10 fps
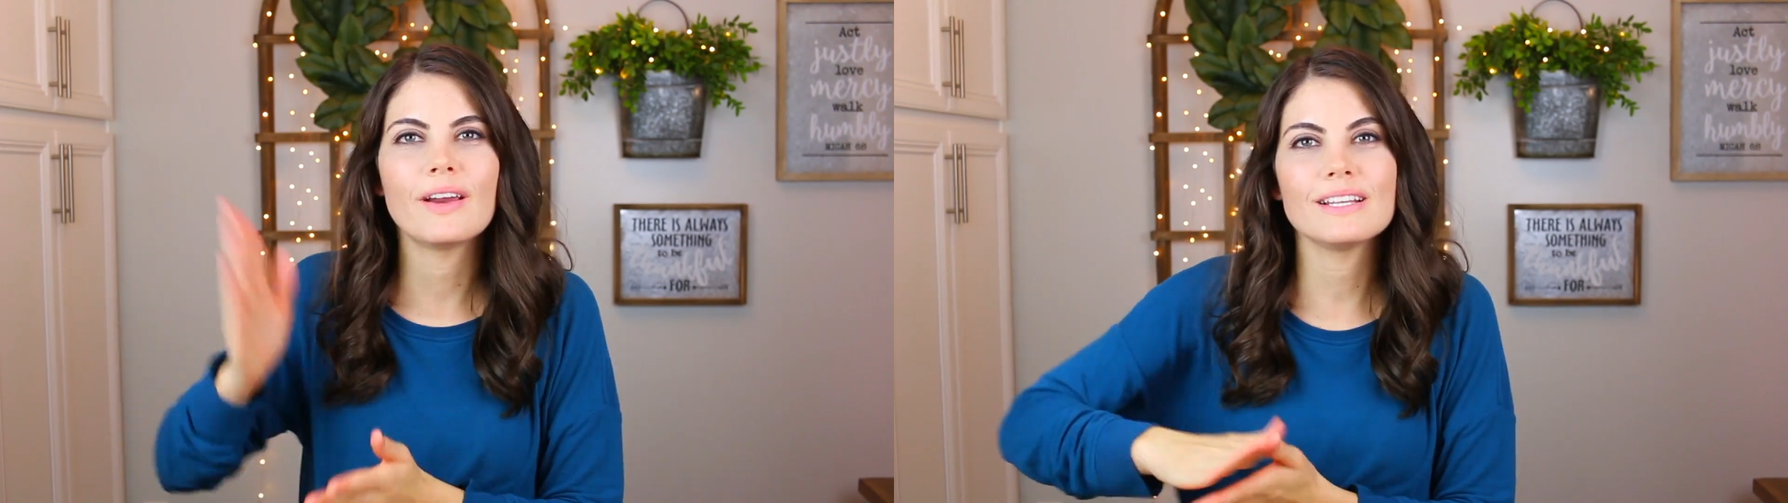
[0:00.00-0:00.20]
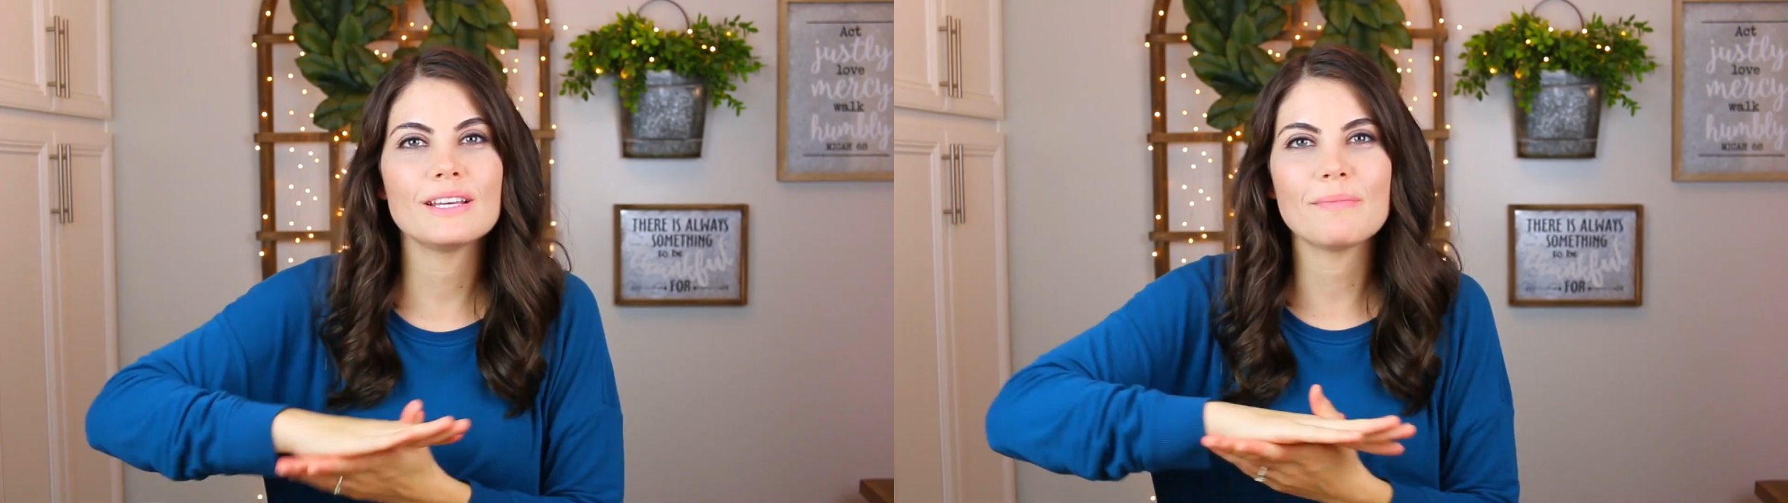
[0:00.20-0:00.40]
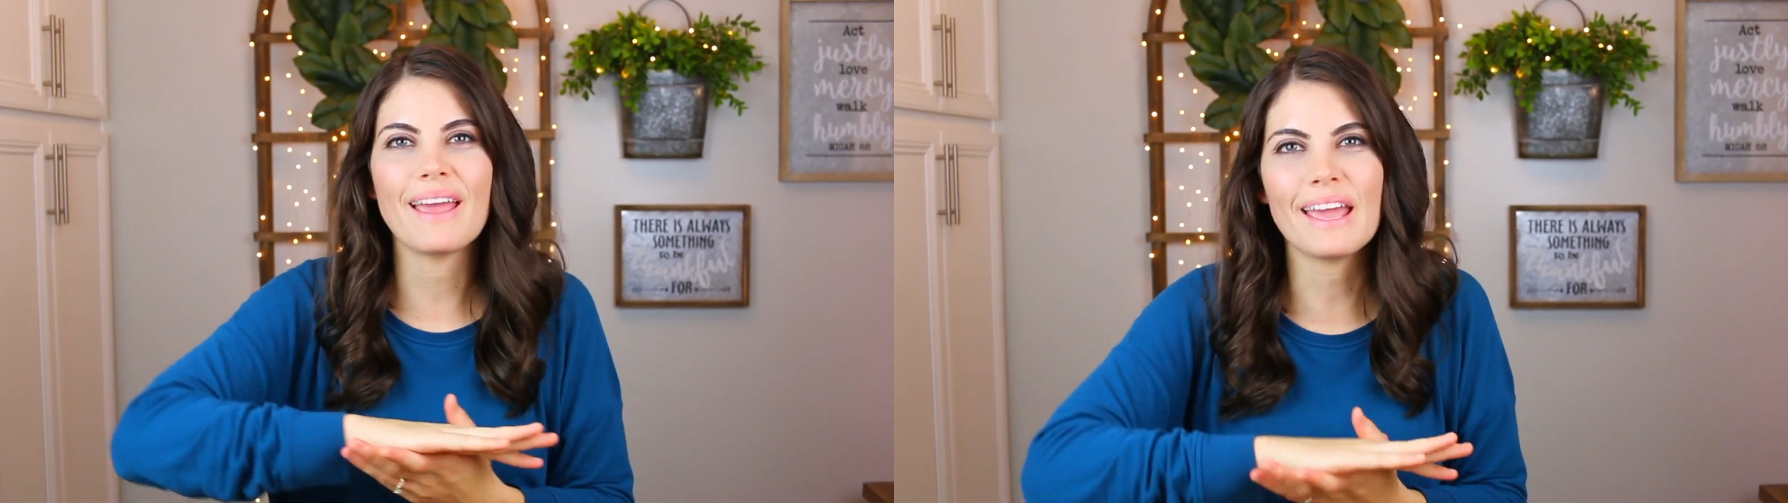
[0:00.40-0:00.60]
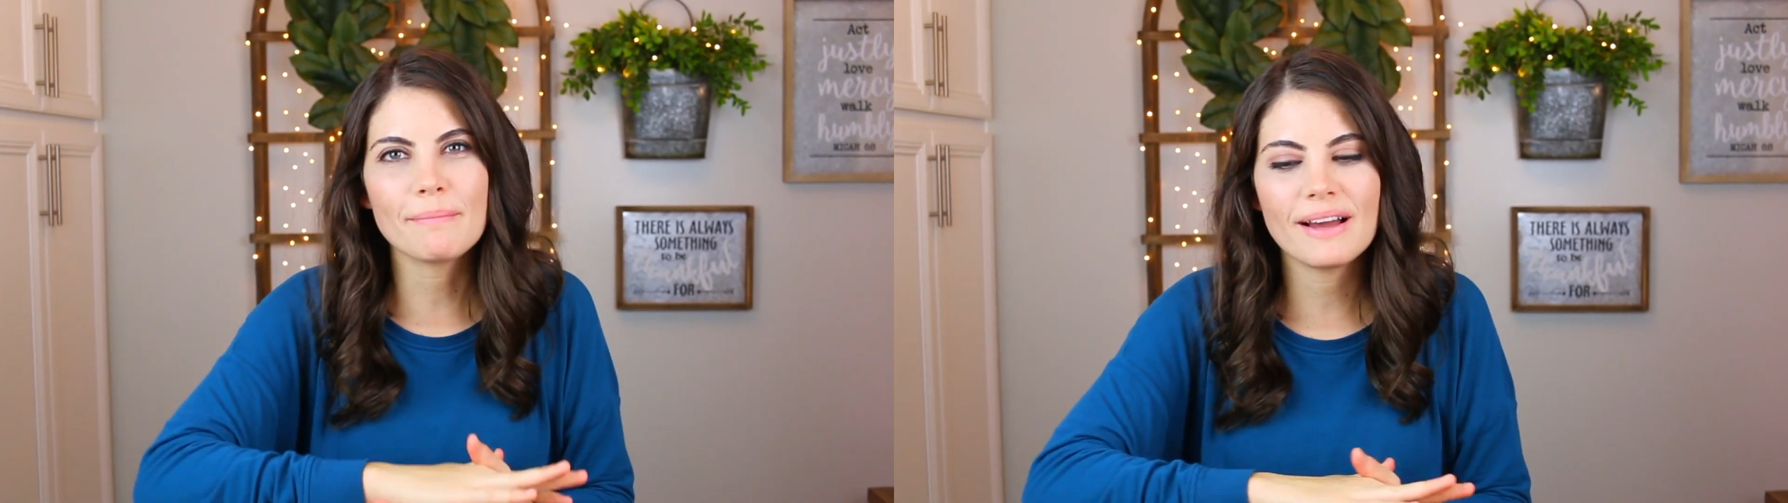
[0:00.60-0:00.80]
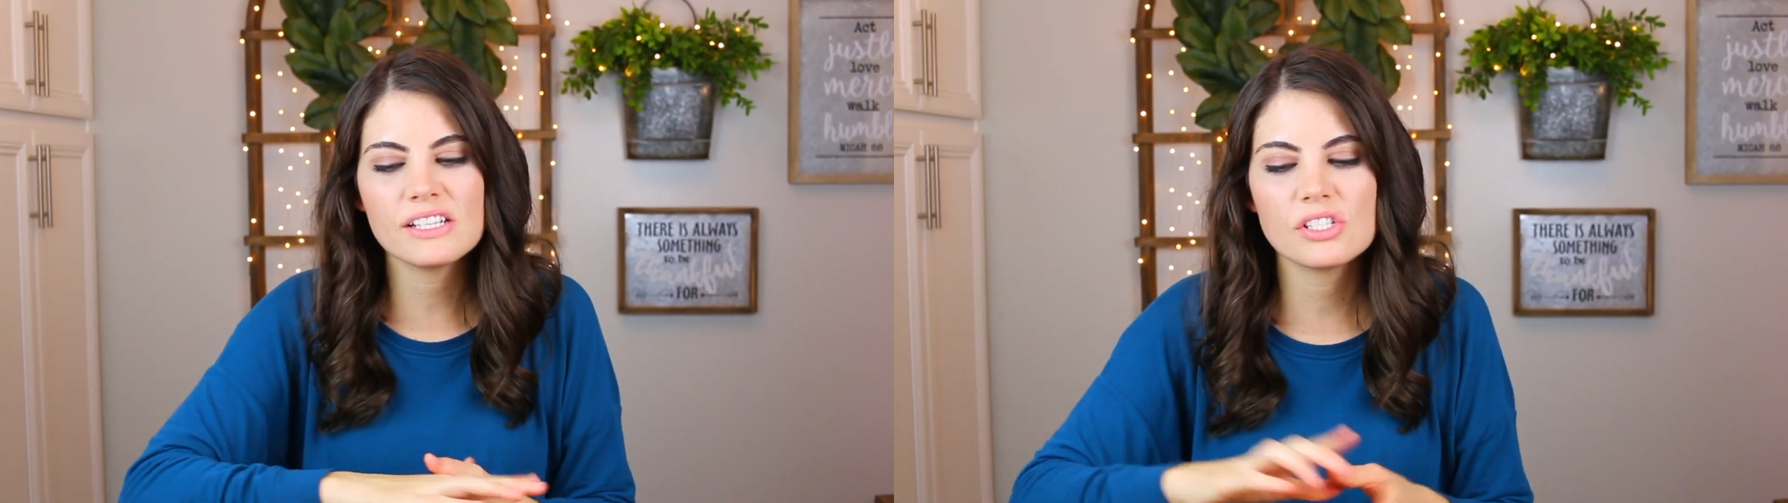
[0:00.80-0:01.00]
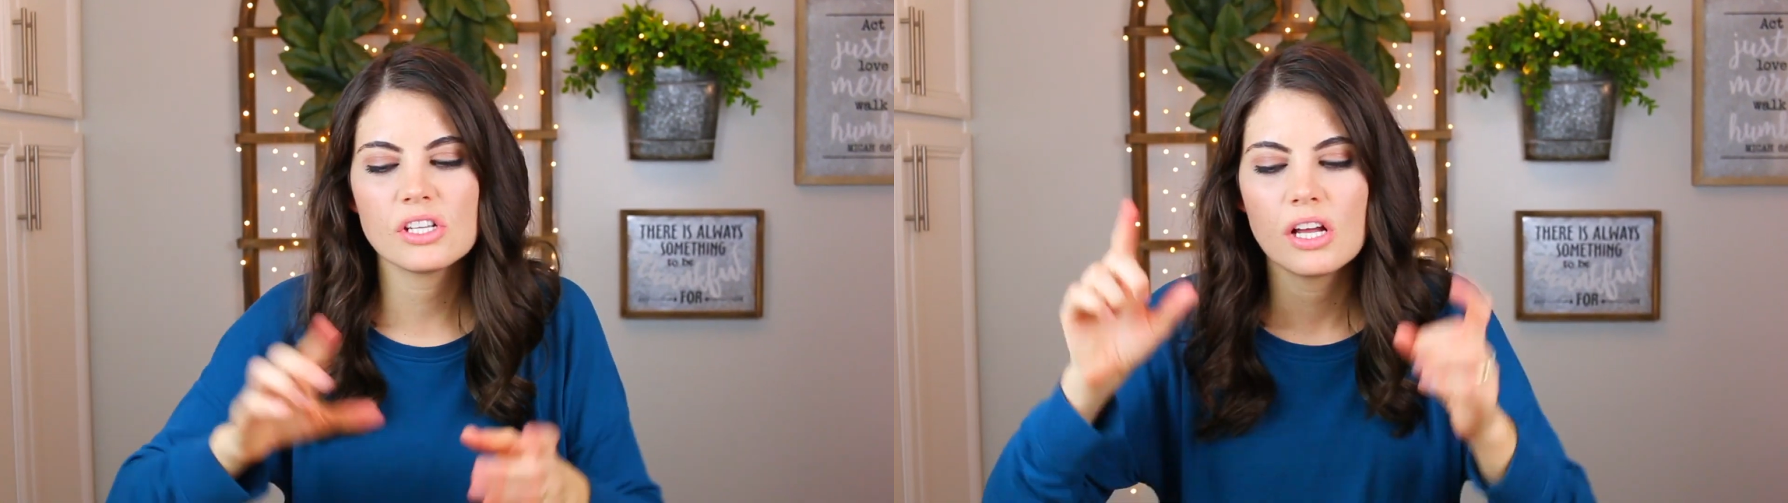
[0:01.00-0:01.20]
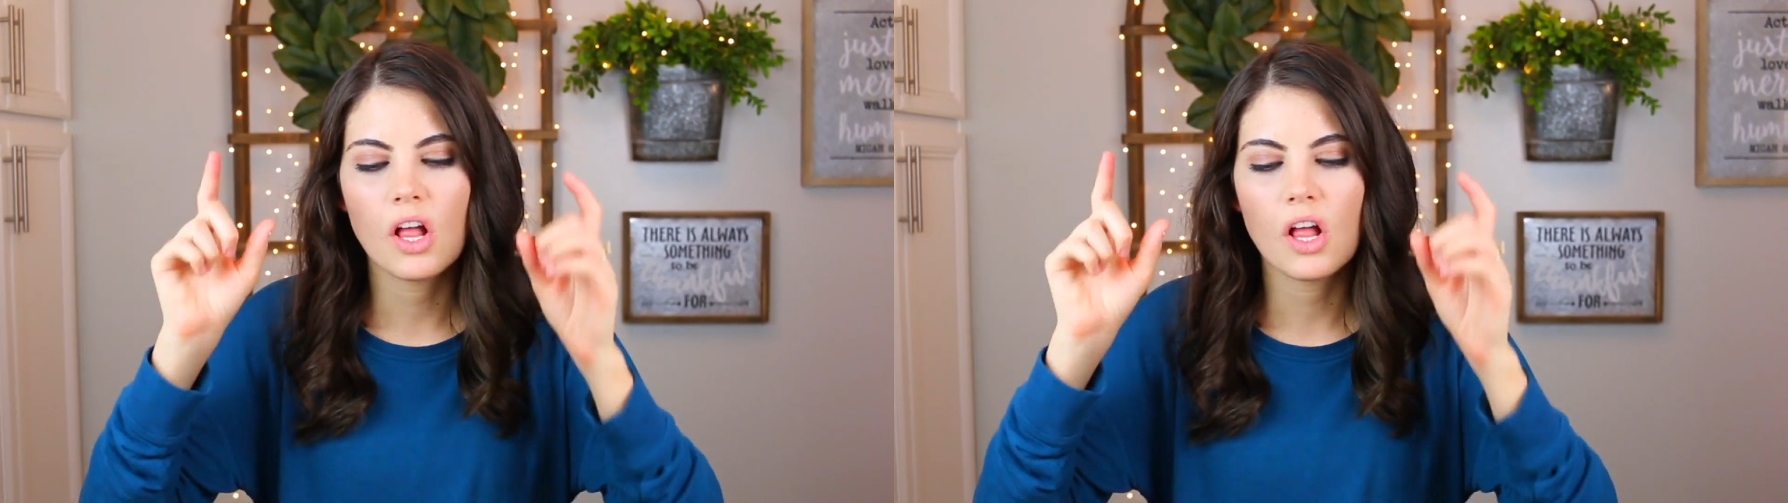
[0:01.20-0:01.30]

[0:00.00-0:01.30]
Granted, my egg bites